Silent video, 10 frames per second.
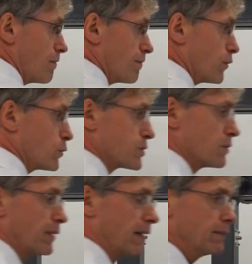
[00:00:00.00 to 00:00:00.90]
Force
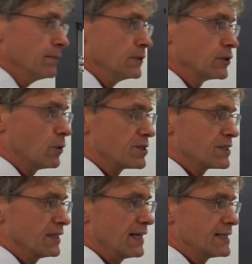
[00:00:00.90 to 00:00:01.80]
the beam to
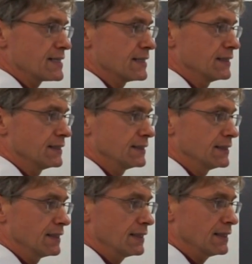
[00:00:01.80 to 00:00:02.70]
oscillate.
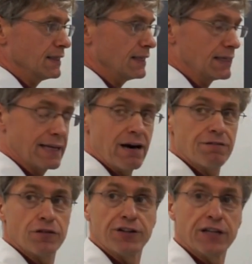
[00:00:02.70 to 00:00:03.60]
Allow
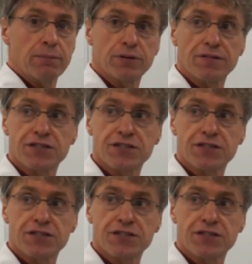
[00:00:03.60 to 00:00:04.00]
for a number of